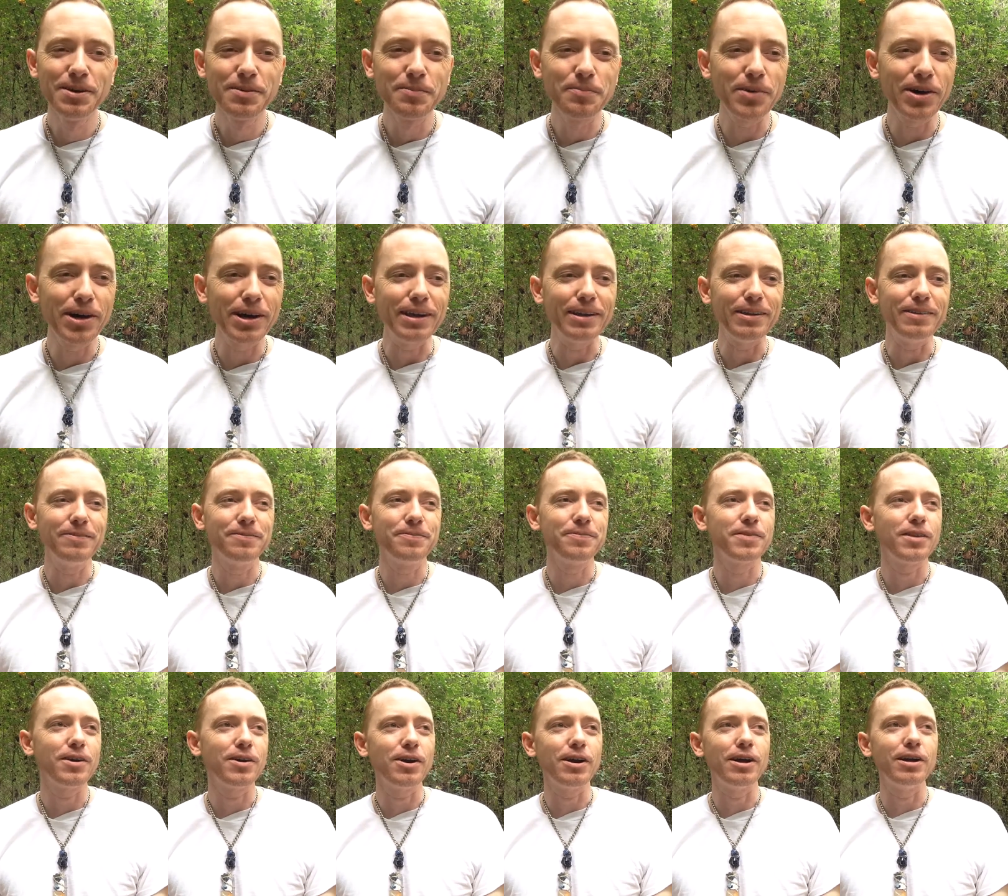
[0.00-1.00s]
But,
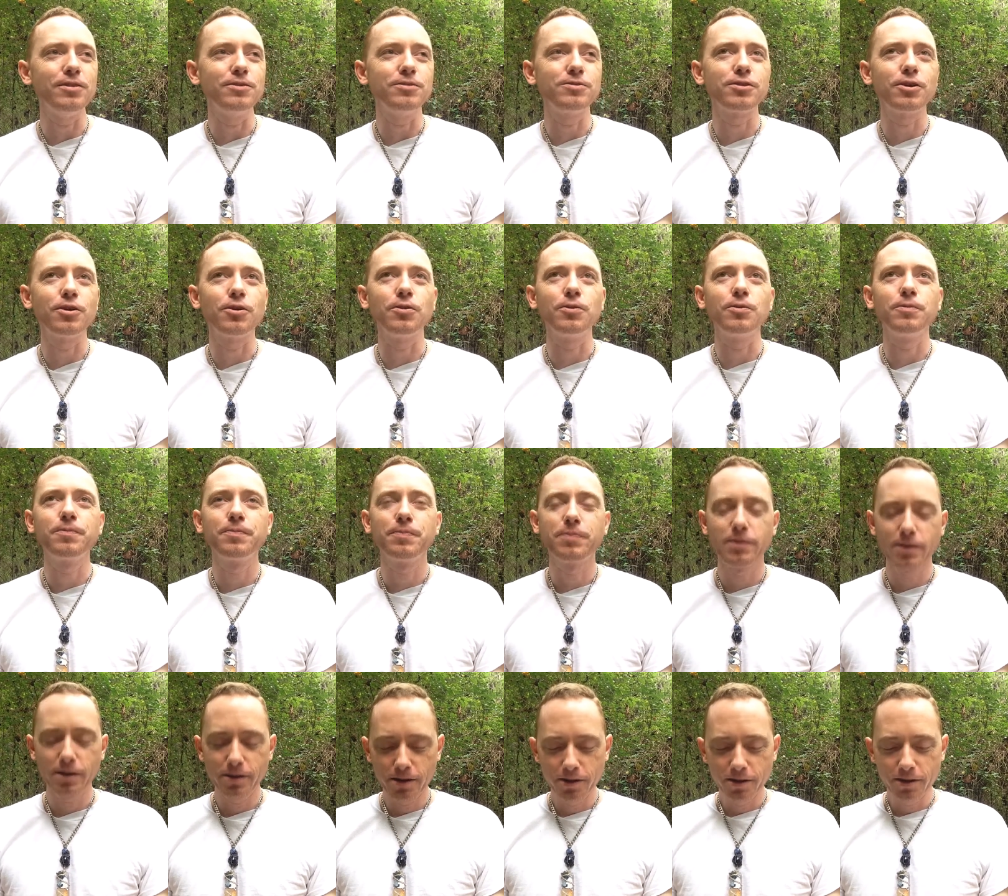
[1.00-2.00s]
all right, so
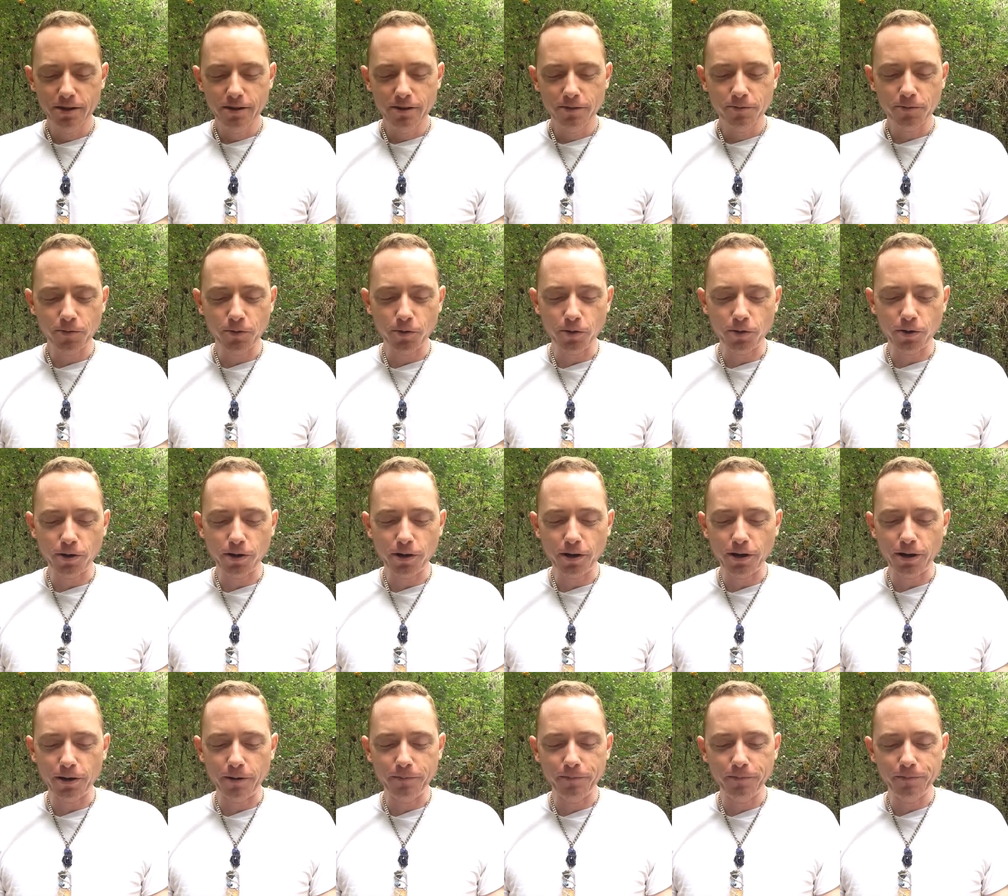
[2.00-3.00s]
for,
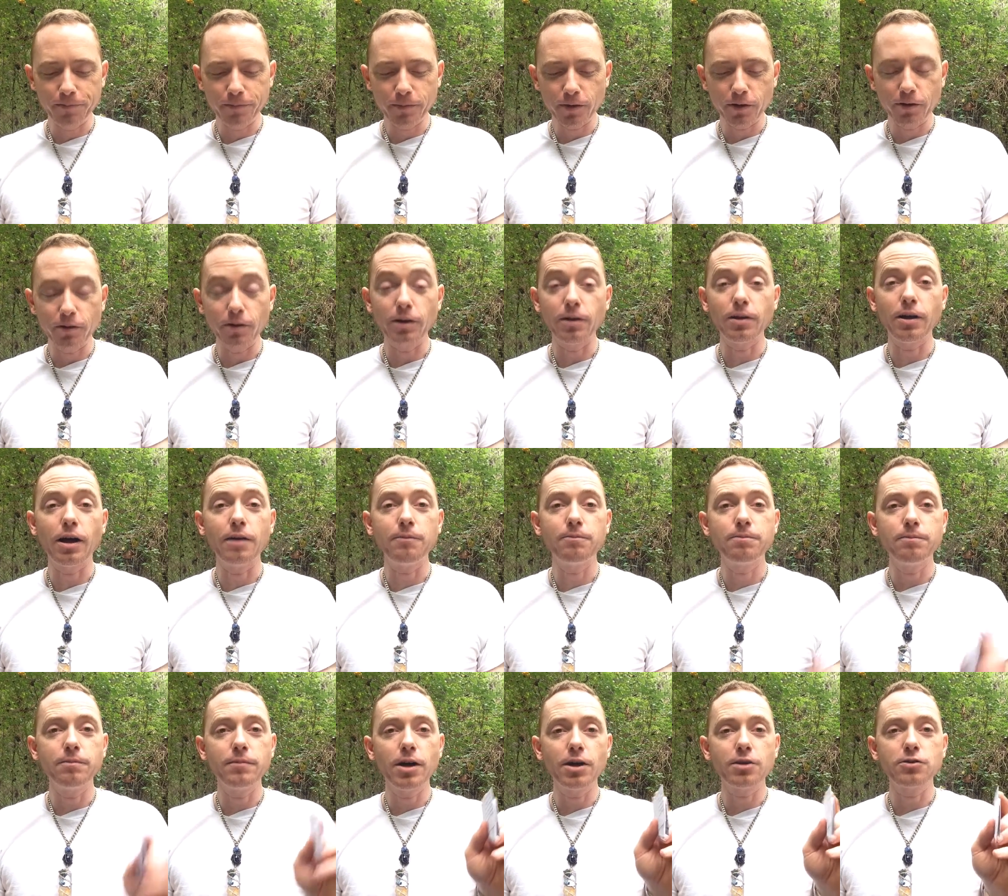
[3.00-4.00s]
I've
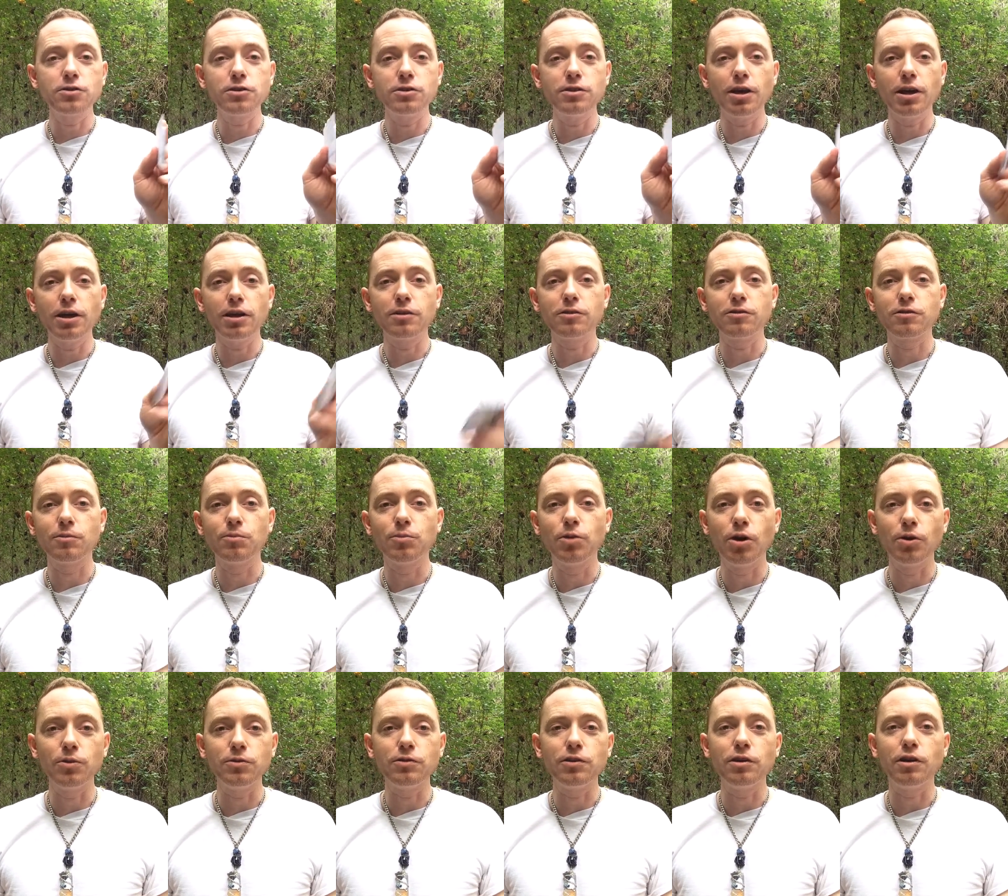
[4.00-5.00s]
actually taken some
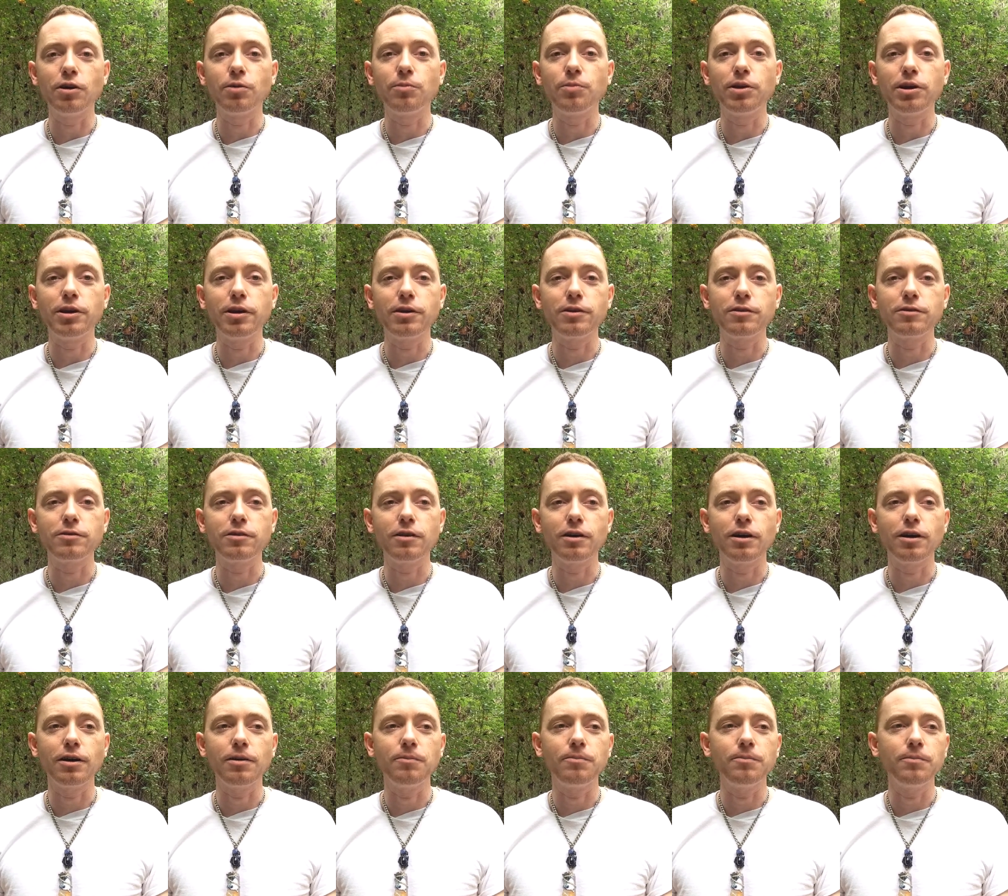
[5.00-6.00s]
notes here because
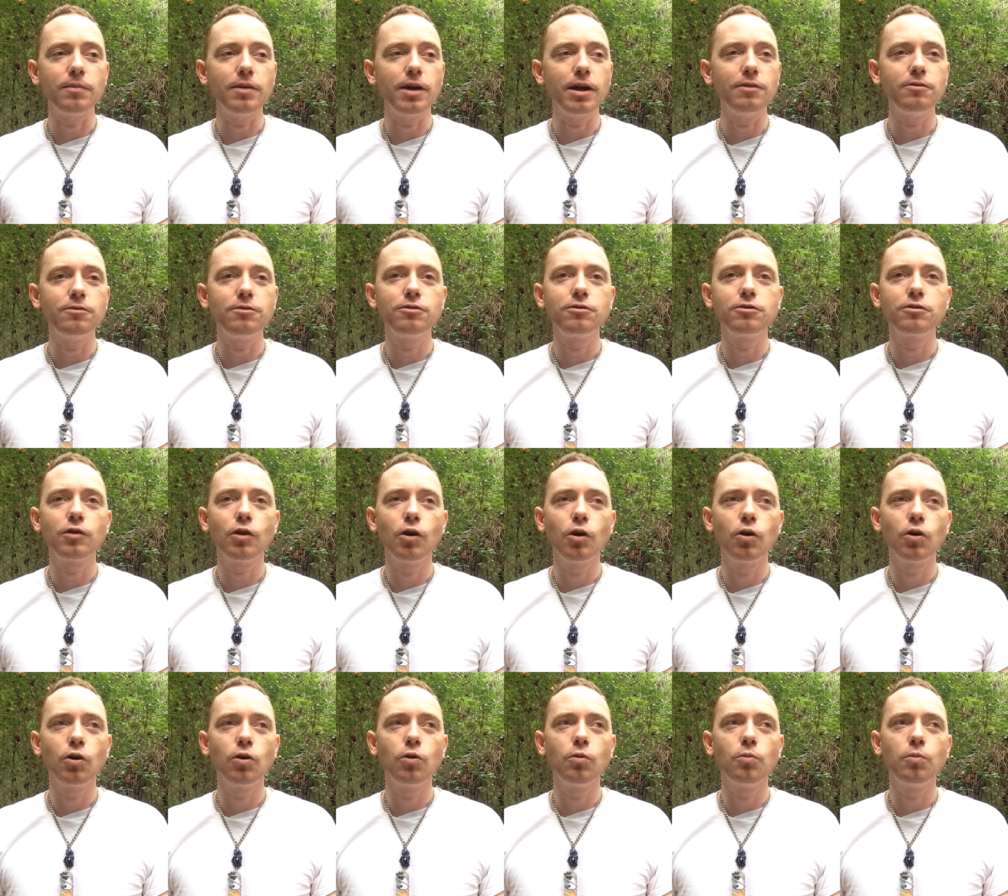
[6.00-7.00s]
had
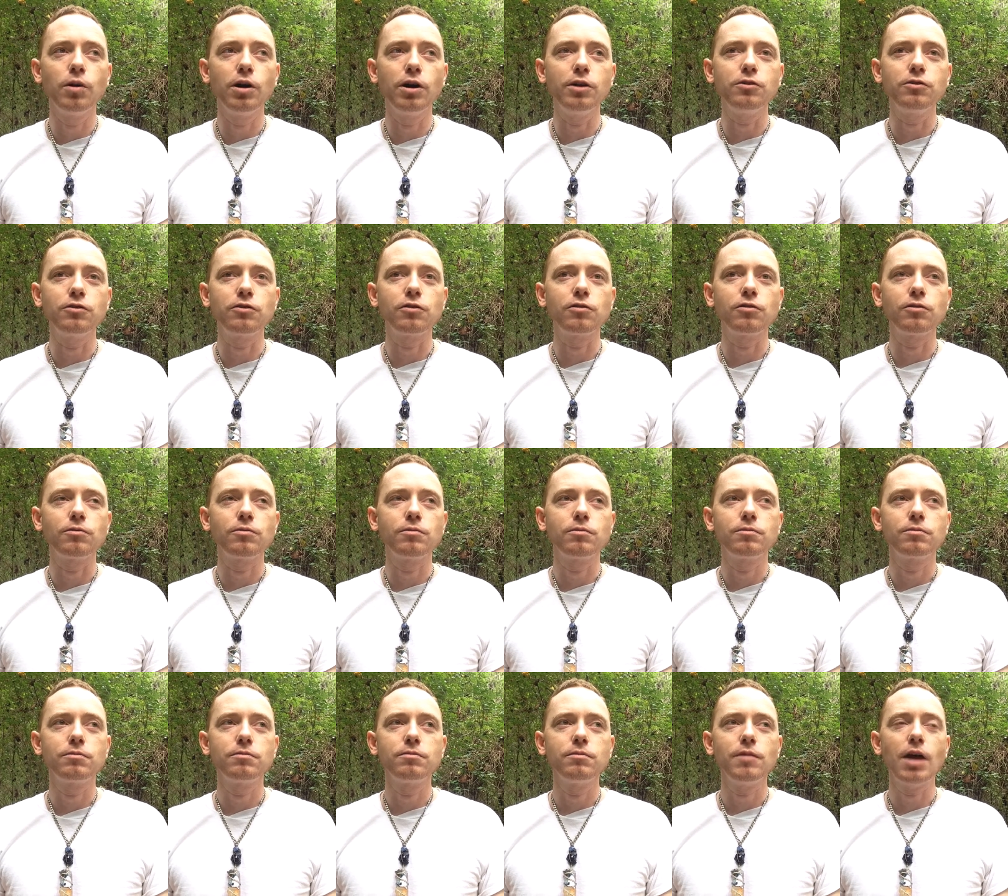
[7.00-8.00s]
so much
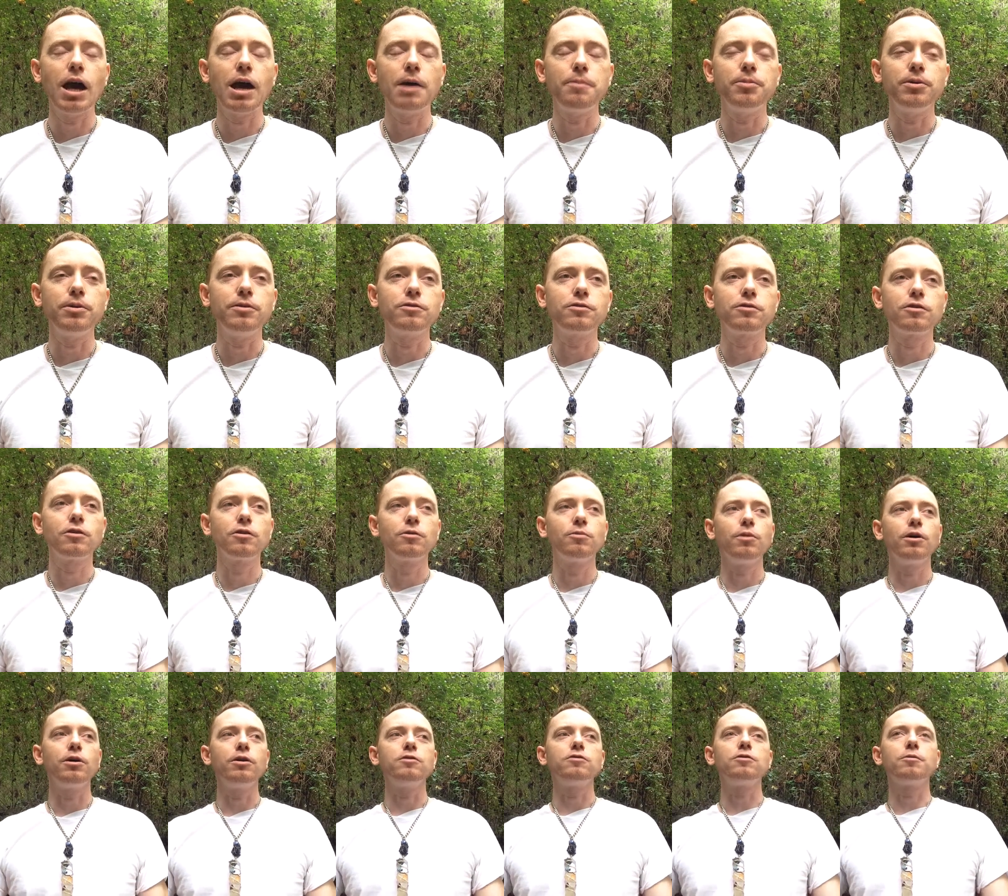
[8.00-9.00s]
happened. So
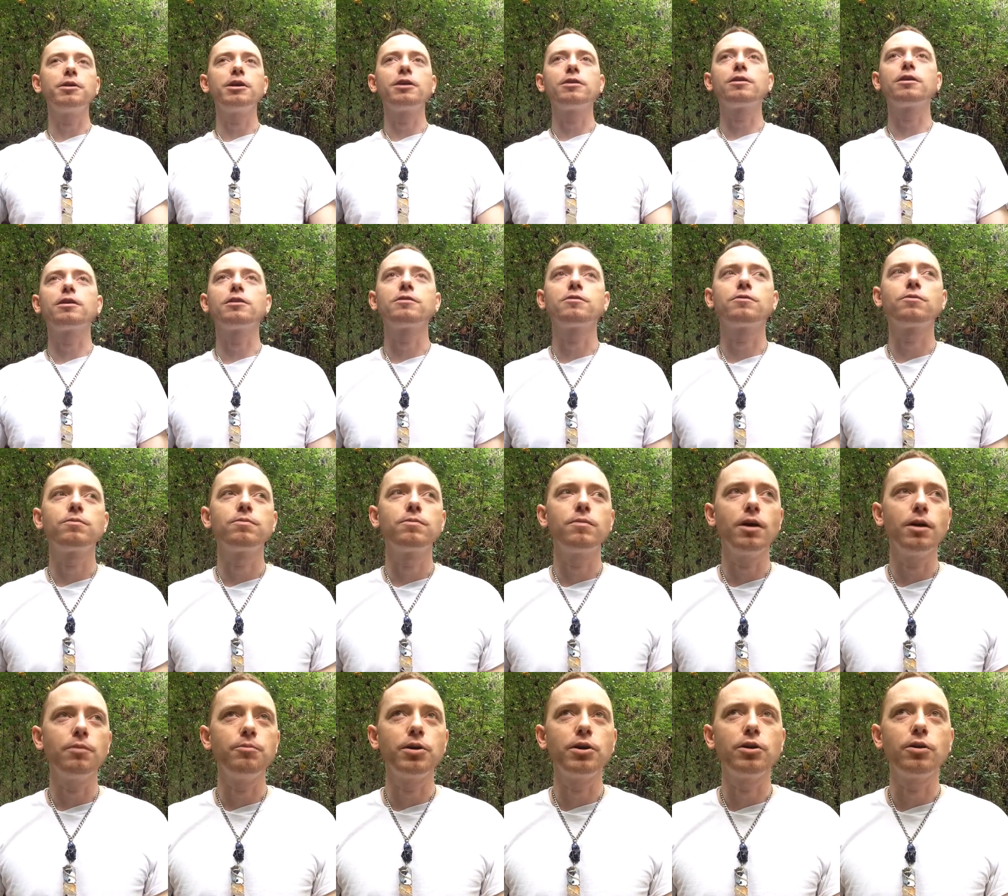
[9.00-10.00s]
many things
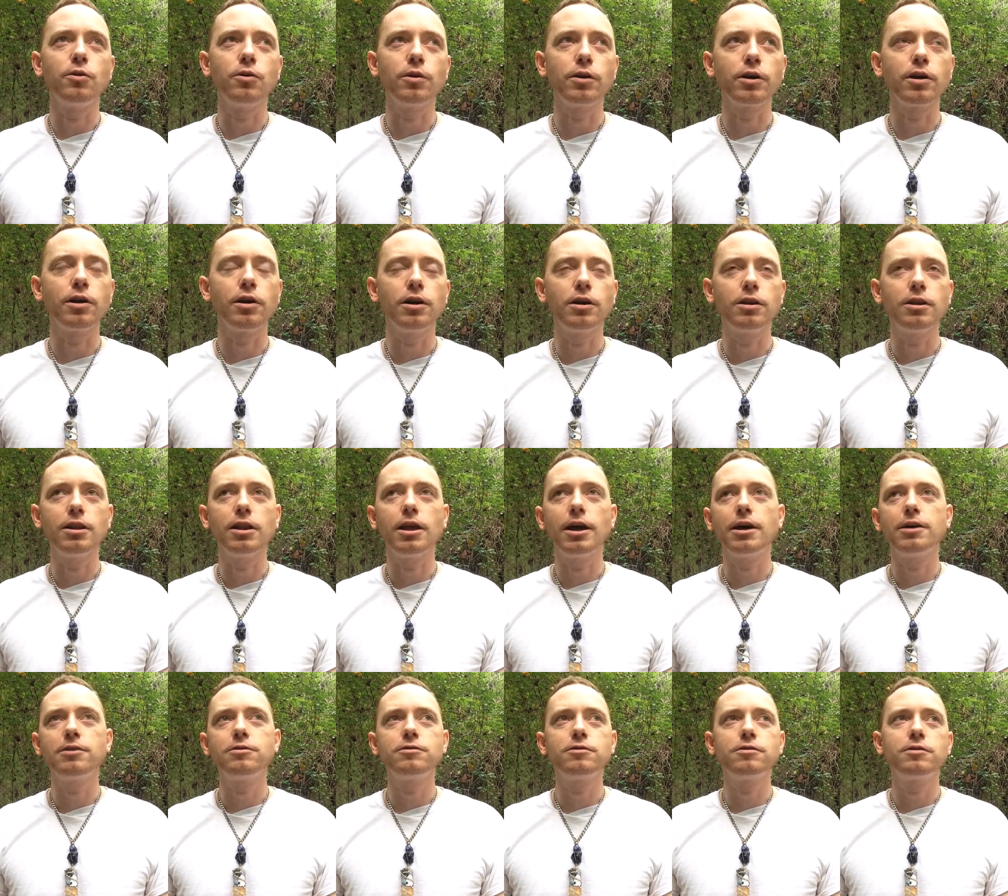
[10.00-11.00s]
have been going on
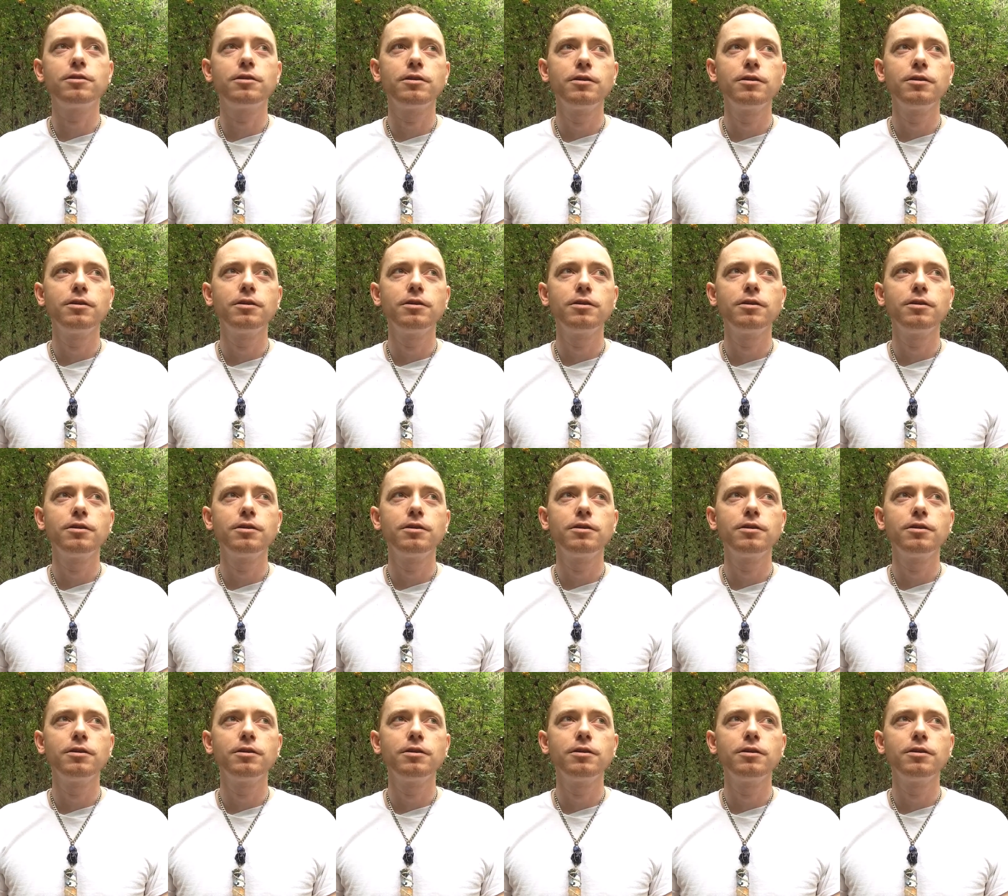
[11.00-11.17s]
last